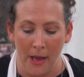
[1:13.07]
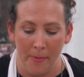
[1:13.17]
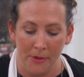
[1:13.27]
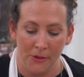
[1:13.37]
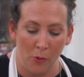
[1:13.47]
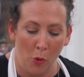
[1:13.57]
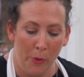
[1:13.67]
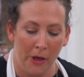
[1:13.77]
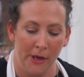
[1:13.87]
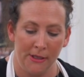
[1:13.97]
So what we're
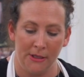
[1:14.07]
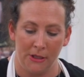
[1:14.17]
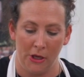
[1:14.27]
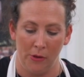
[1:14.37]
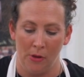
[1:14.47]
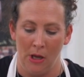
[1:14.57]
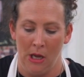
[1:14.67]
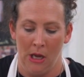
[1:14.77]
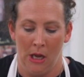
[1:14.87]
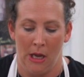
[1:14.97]
going to do
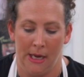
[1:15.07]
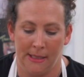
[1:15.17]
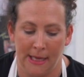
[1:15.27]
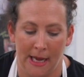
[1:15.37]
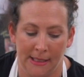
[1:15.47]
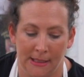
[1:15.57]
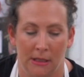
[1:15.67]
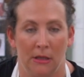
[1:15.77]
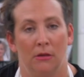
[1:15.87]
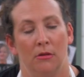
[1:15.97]
is add
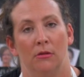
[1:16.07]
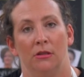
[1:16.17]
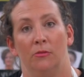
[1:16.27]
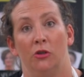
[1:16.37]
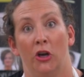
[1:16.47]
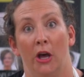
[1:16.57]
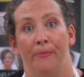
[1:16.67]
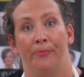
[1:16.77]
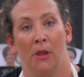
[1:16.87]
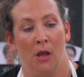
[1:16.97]
some sugar.
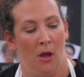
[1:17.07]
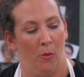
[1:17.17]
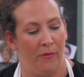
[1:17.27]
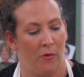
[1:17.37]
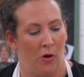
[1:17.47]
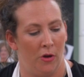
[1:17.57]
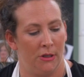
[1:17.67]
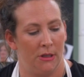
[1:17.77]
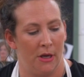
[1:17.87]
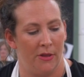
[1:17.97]
We've got,
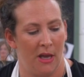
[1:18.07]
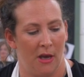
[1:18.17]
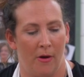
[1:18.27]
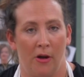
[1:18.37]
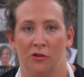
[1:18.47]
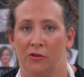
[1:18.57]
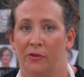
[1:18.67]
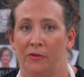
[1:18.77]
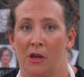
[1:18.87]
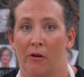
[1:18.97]
I think,
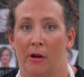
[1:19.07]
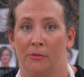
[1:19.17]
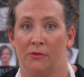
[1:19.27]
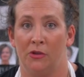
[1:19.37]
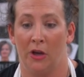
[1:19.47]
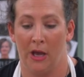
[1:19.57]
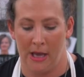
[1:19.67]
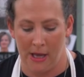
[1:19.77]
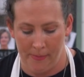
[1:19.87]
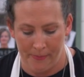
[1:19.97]
150 grams of sugar
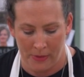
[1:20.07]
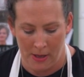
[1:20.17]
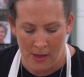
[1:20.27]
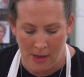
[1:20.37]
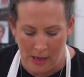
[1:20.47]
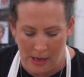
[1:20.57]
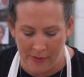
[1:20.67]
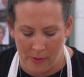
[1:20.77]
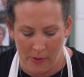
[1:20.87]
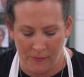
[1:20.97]
here. And
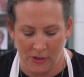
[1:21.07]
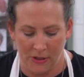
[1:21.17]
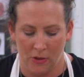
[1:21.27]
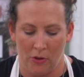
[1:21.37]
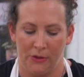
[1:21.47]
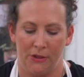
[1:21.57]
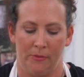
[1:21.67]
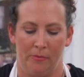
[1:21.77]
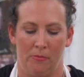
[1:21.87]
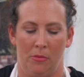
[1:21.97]
then we've just got
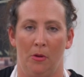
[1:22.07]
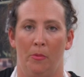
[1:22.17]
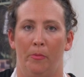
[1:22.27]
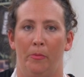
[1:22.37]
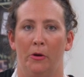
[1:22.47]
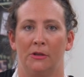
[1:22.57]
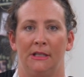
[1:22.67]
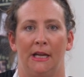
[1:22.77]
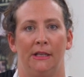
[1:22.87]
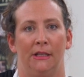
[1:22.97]
some bog
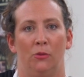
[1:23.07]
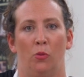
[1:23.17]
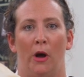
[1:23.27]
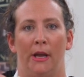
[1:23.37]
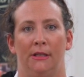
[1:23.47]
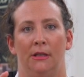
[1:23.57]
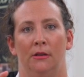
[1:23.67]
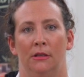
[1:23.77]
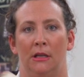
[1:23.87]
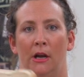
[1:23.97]
standard white
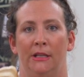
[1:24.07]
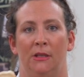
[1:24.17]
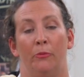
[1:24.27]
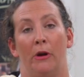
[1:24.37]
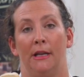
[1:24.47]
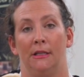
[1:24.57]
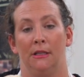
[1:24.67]
sliced bread.